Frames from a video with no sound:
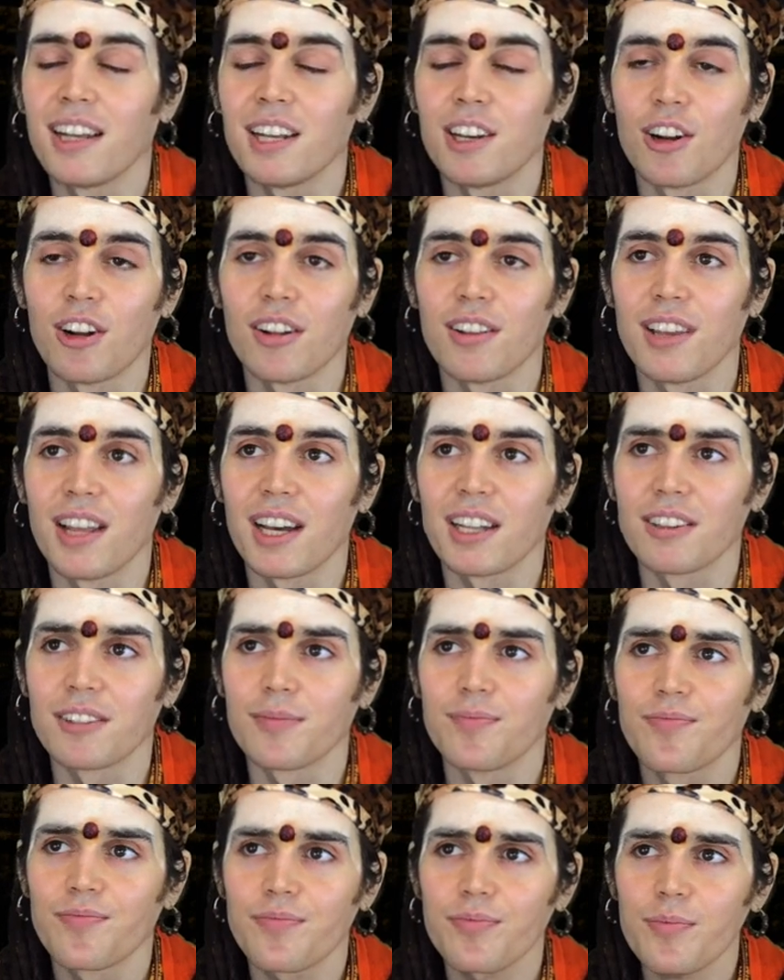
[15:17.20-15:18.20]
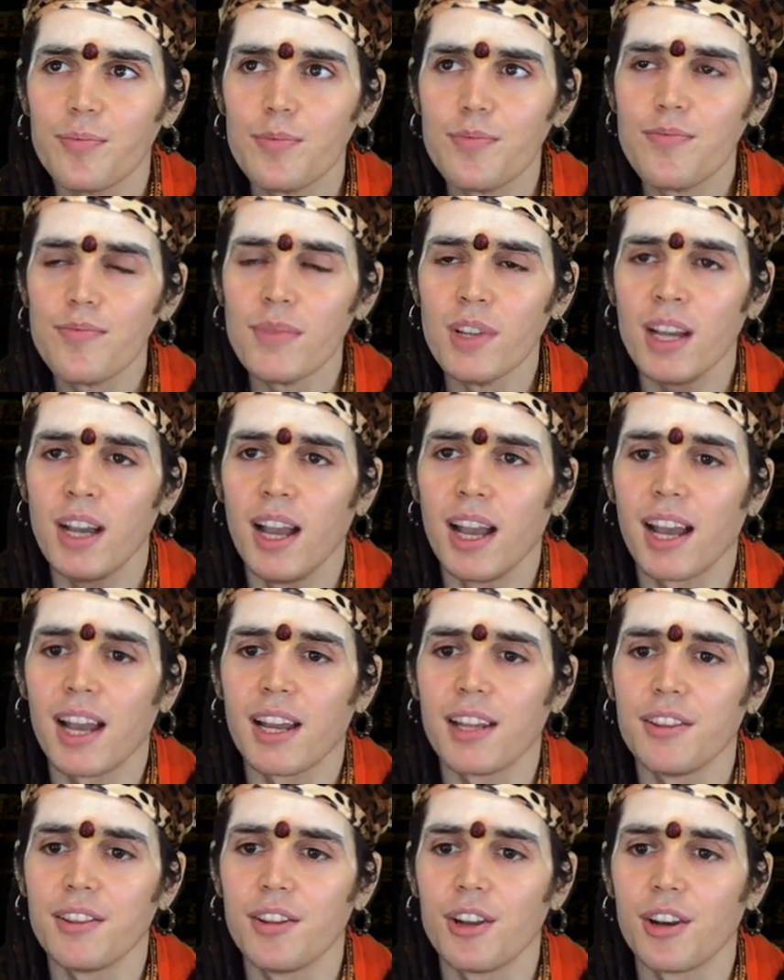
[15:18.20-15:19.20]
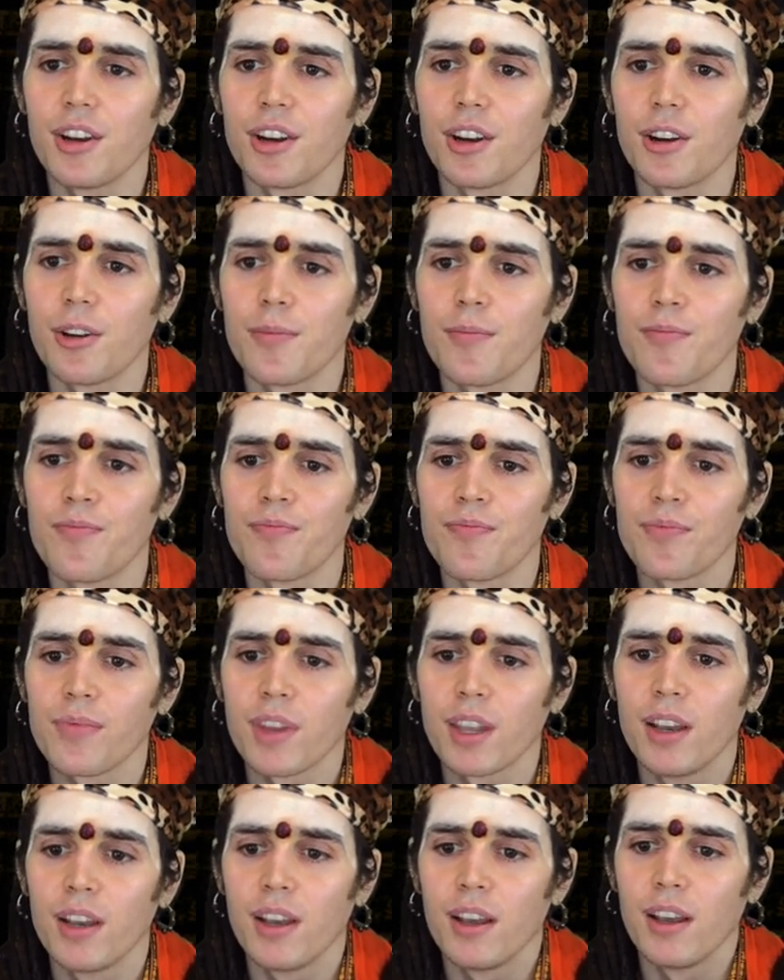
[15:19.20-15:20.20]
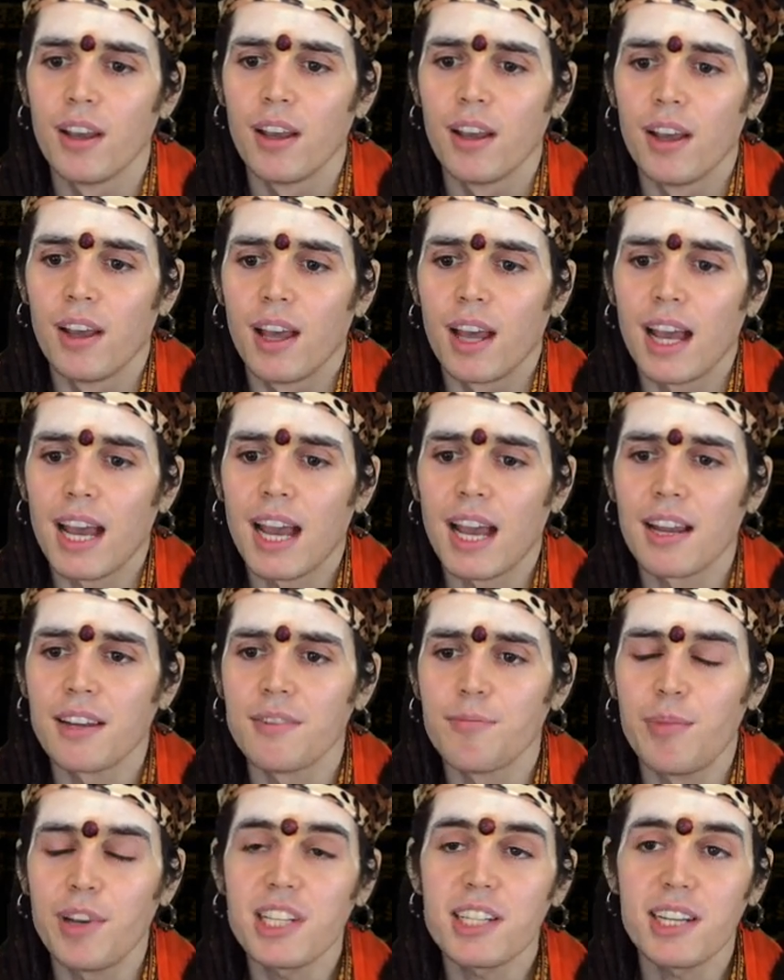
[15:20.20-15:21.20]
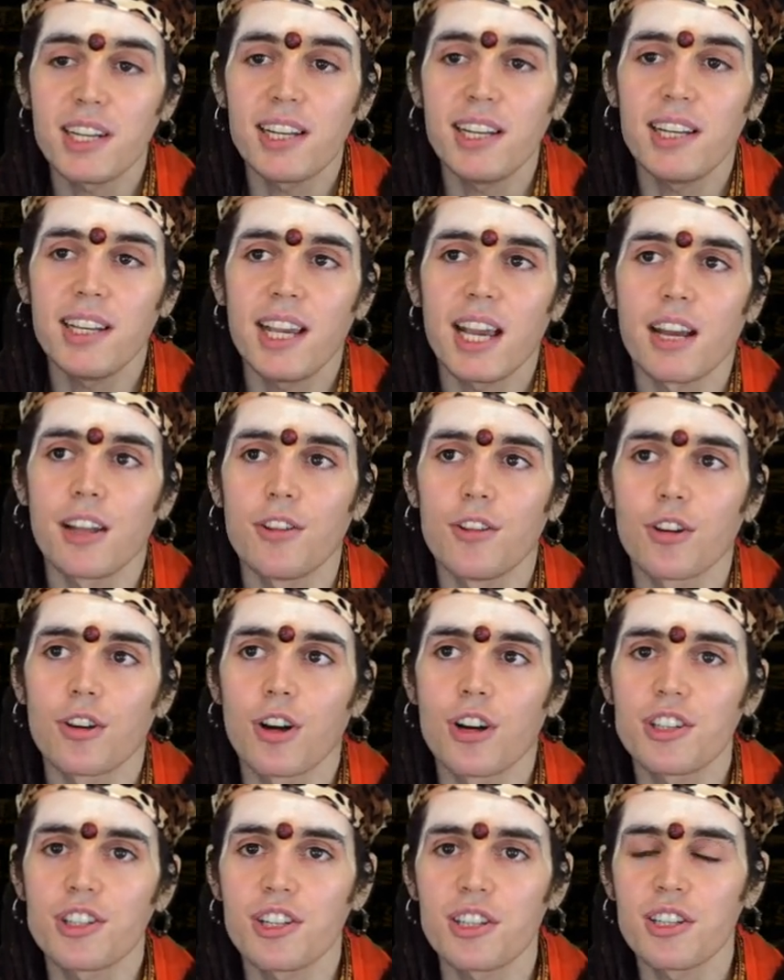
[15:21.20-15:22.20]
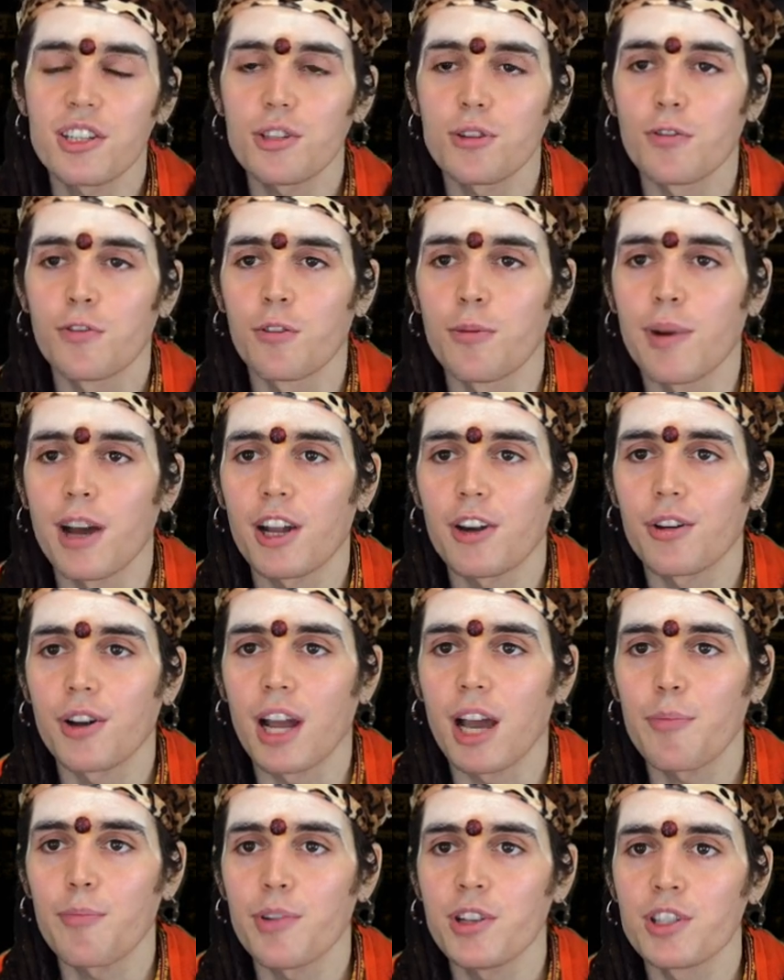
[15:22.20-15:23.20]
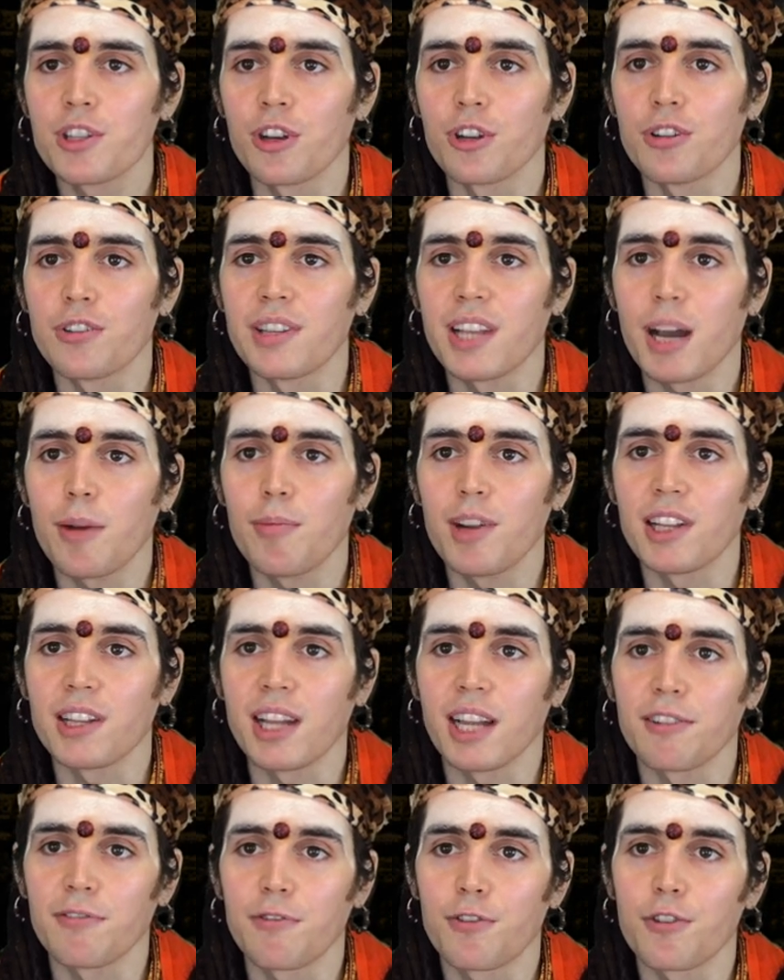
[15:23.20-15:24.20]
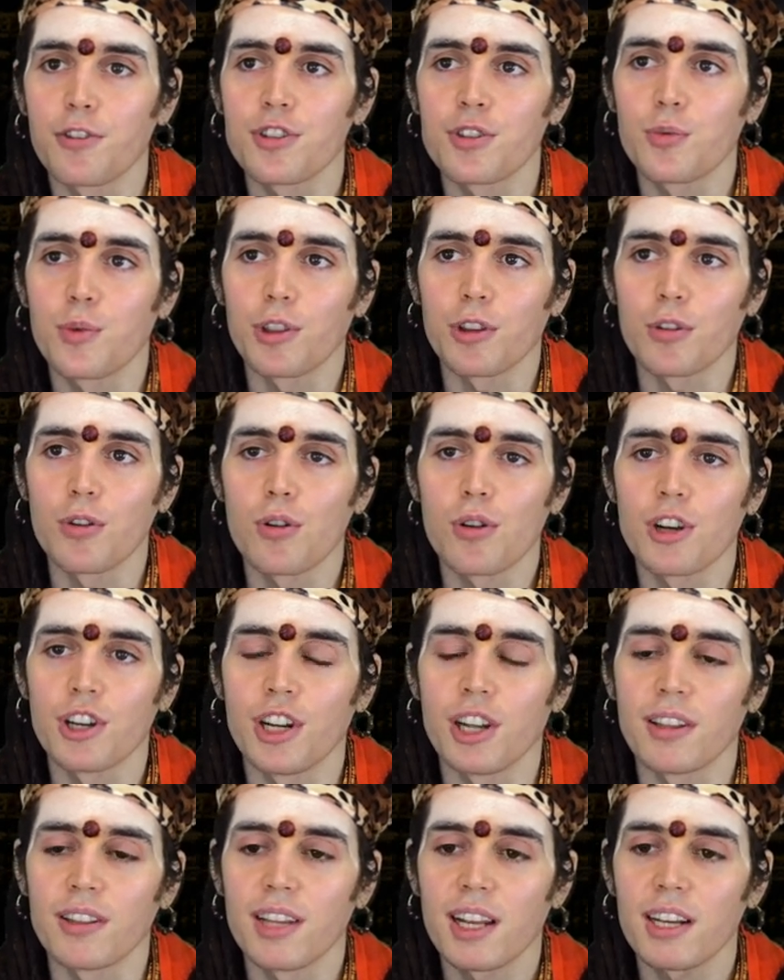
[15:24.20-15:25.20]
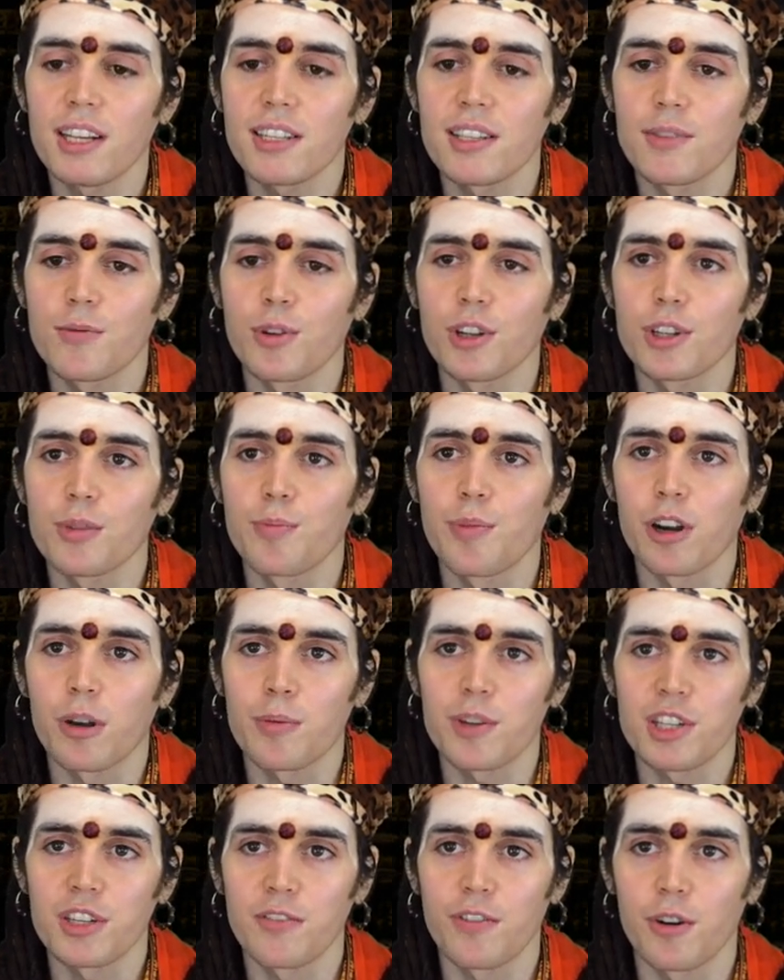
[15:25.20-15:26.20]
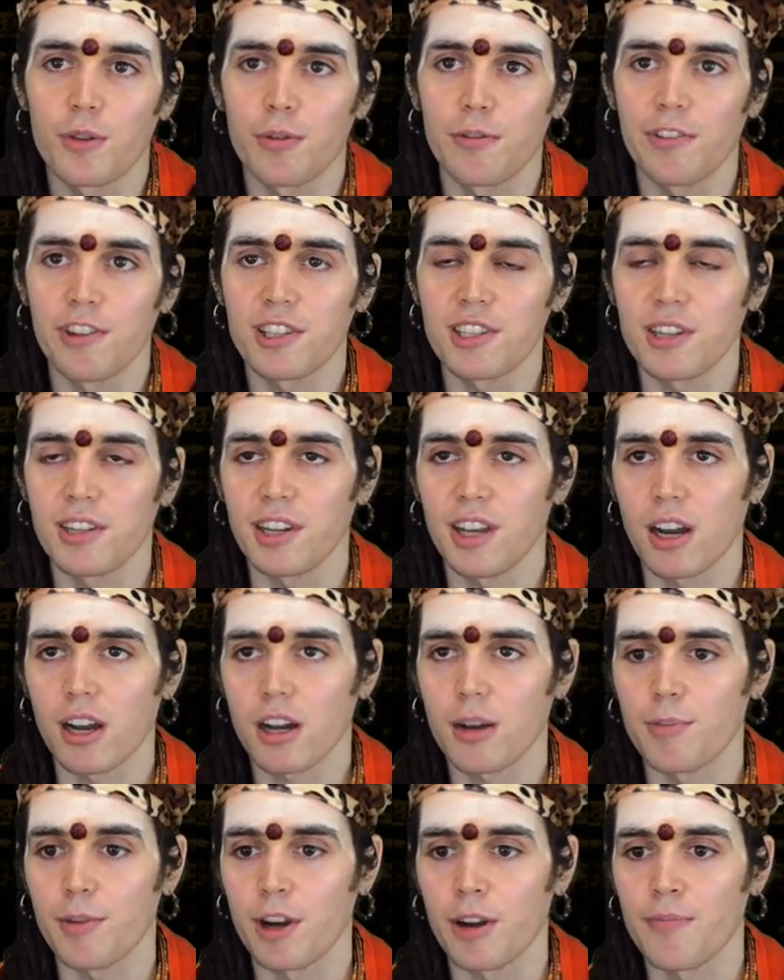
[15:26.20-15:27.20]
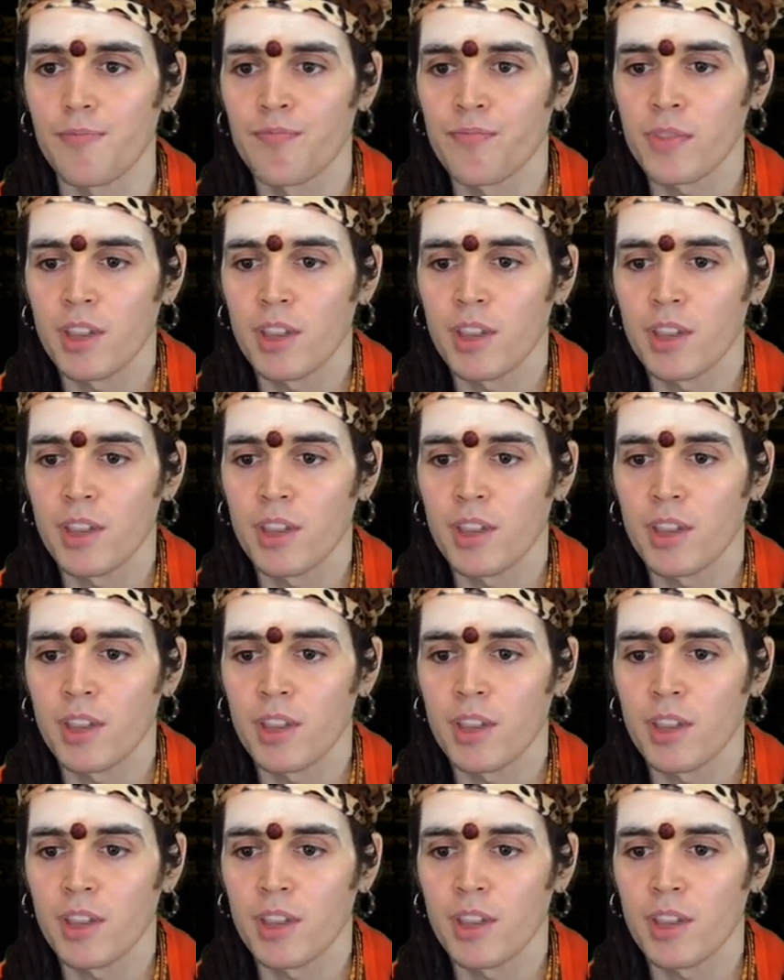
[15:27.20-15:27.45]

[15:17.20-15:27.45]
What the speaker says: all that. And basically, yeah, the consciousness over matter happens on a tablet at first with the coconut. That is what Paramashiva reveals in the Agama.